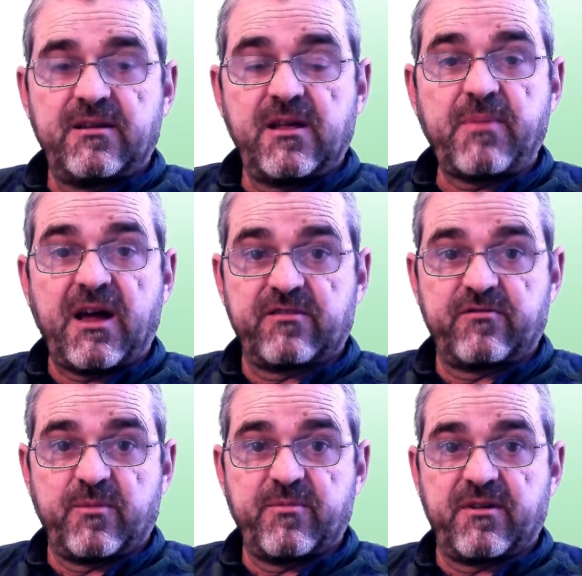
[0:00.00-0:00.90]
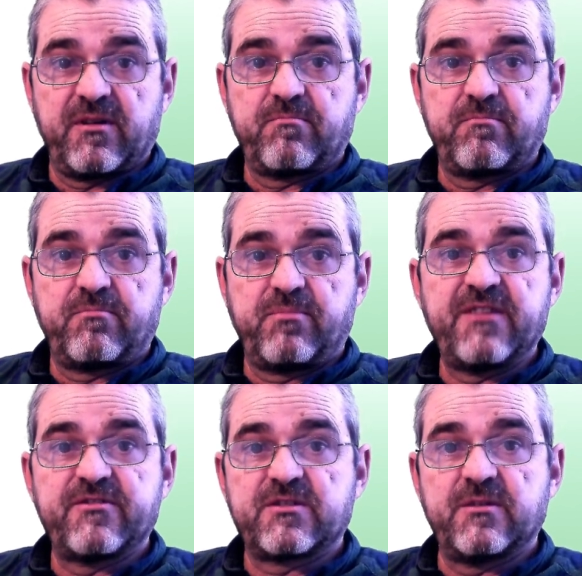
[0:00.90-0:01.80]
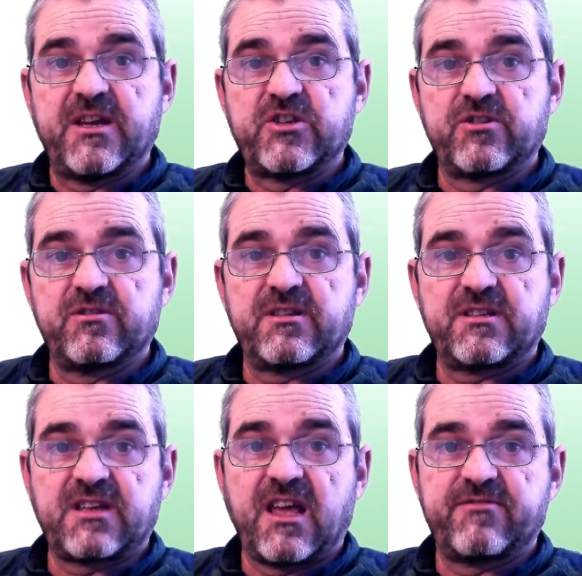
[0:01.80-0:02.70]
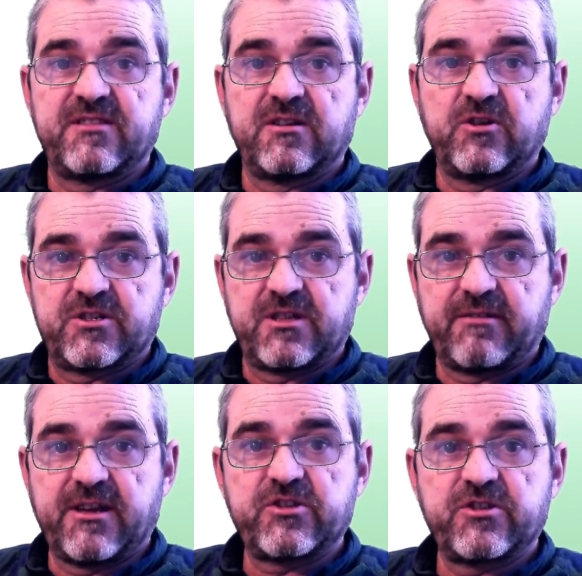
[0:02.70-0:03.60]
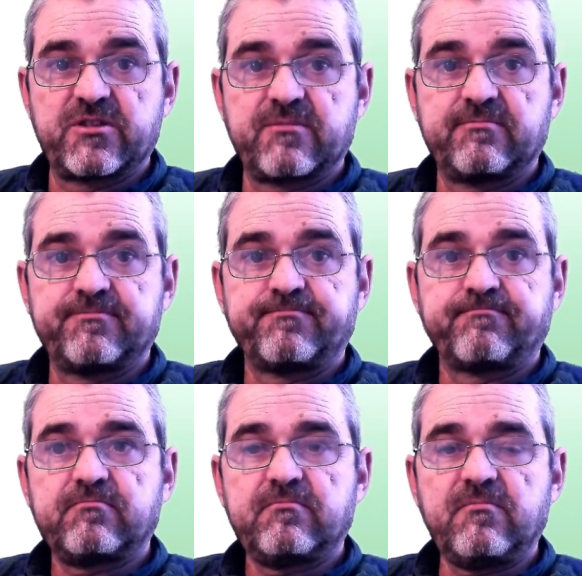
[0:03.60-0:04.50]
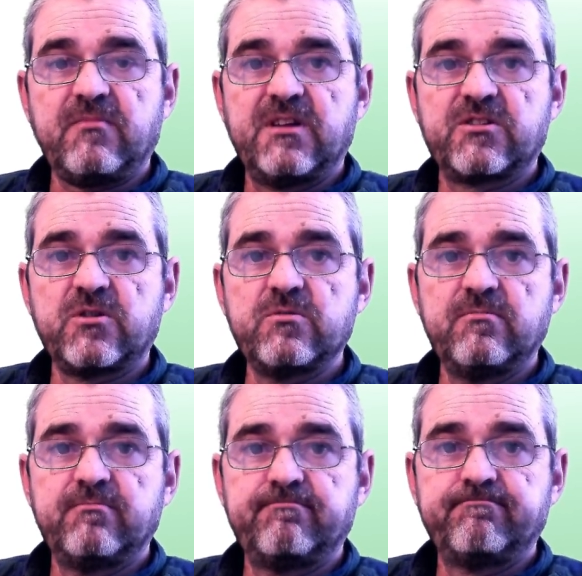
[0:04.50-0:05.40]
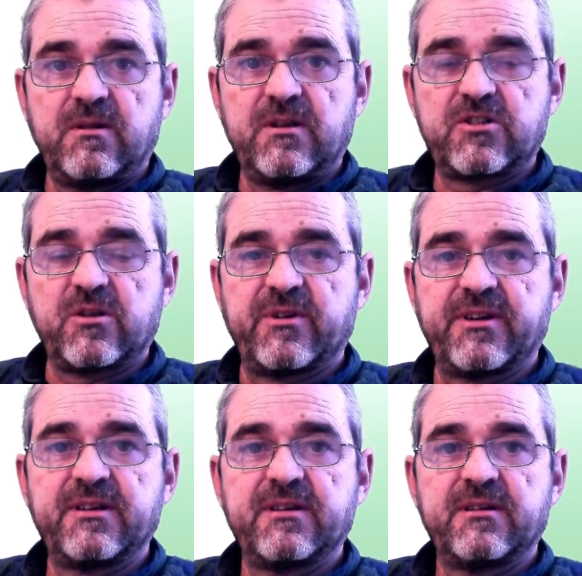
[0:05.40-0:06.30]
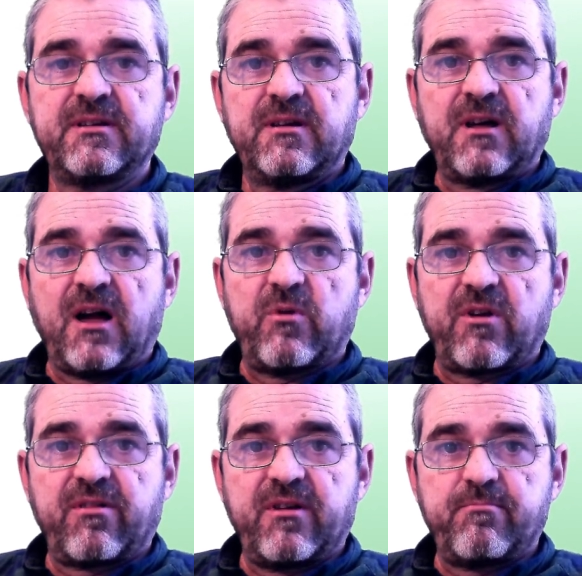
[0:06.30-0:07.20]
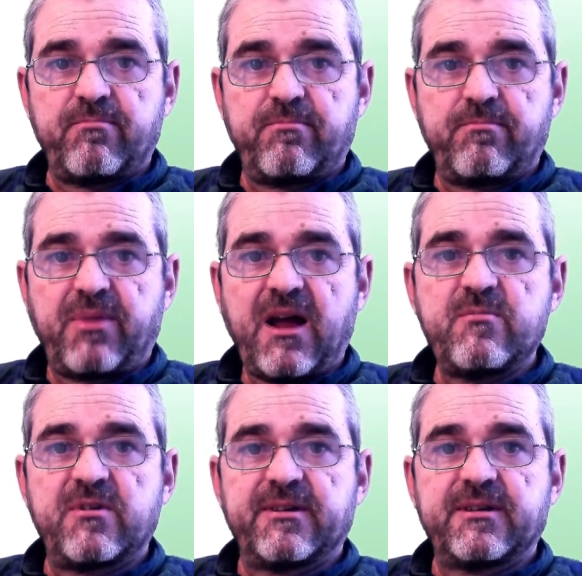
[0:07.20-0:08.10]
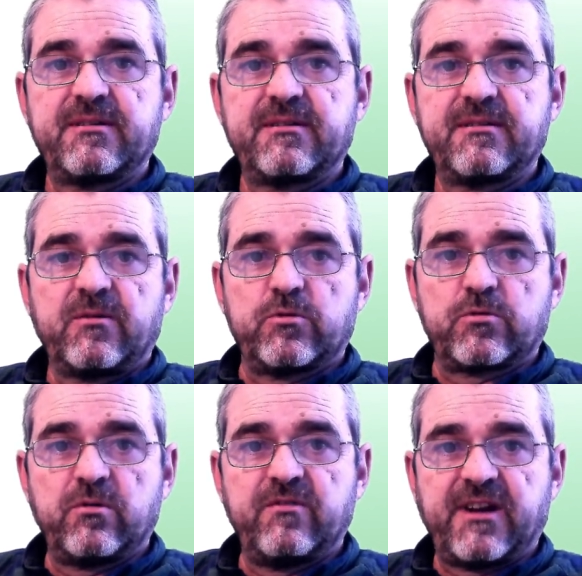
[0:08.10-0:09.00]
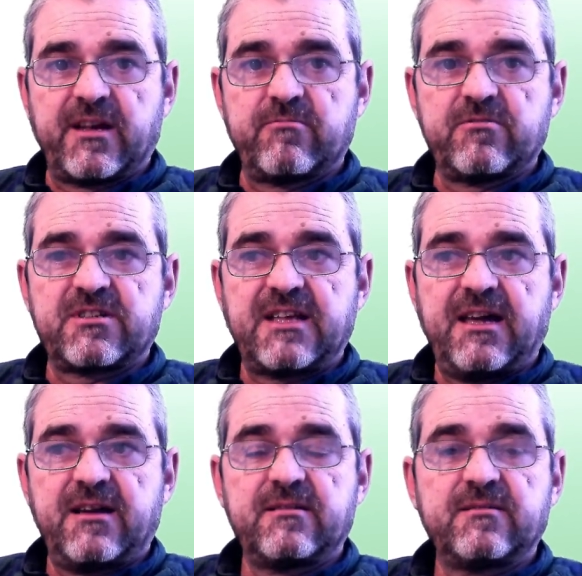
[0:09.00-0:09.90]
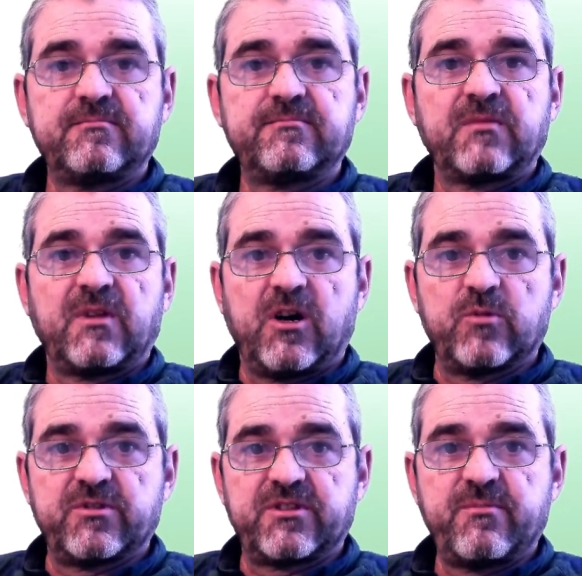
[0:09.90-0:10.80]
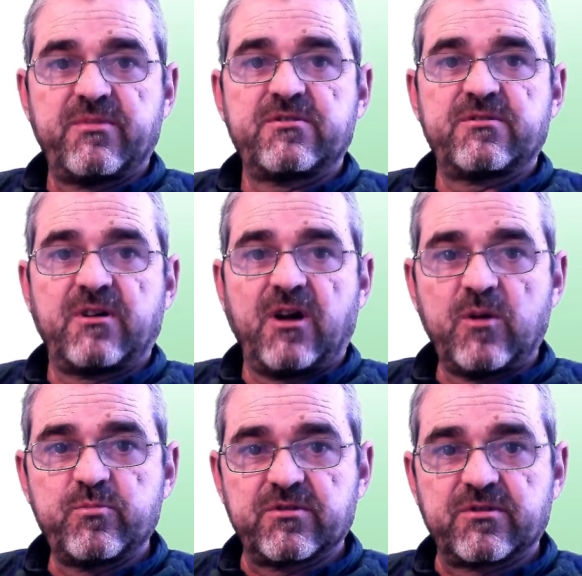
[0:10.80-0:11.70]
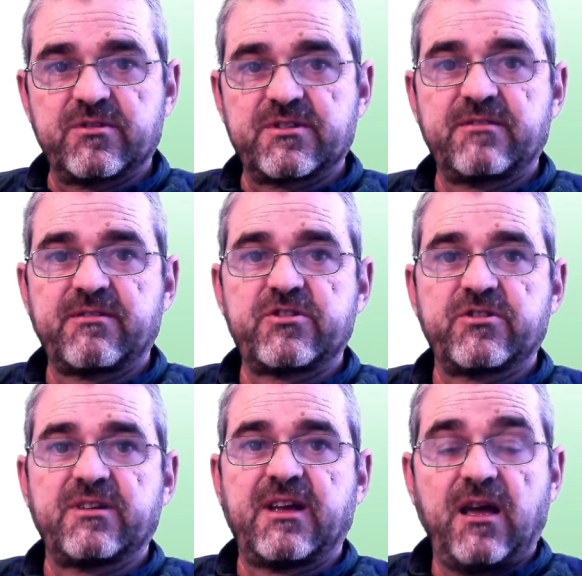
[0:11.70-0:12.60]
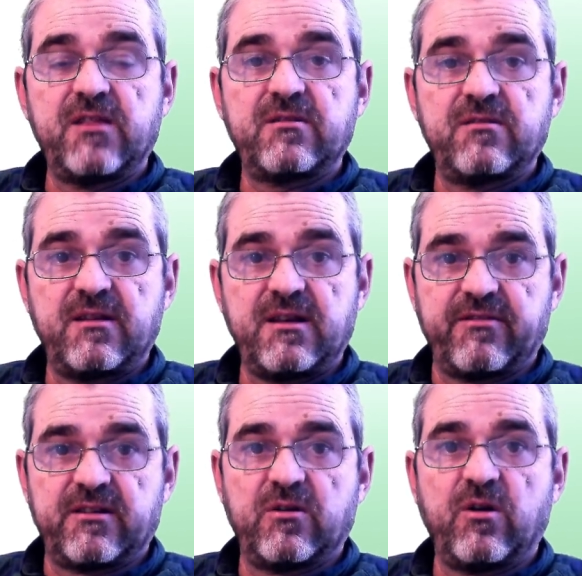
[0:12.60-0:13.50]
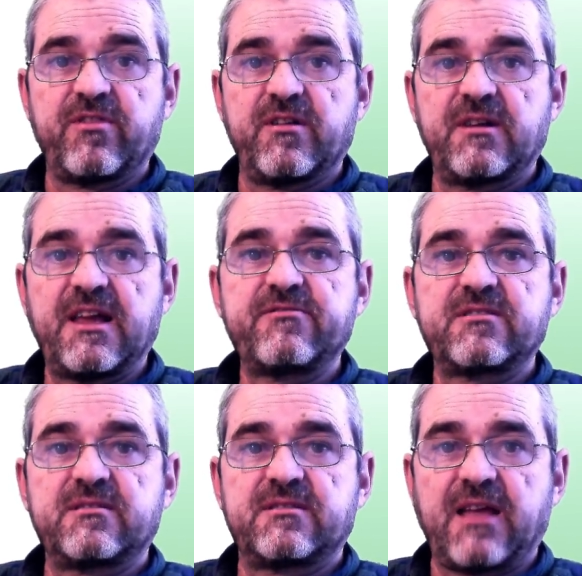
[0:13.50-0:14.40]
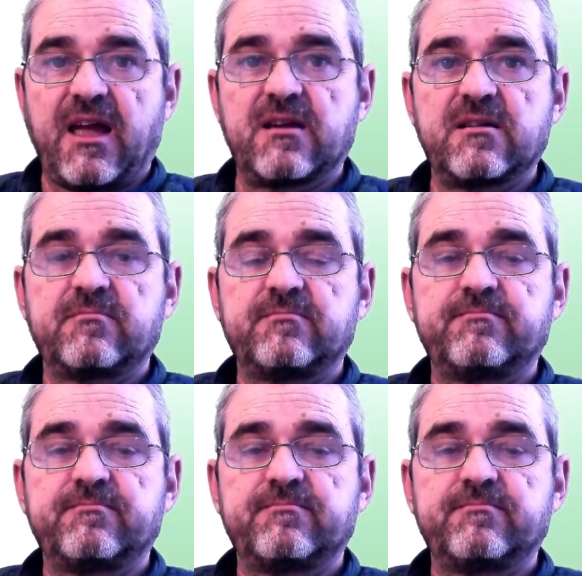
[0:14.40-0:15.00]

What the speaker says: apart from the previously mentioned safety considerations. So, in summary, our three primary controlled variables are output temperature, output concentration, and the level of the left tank.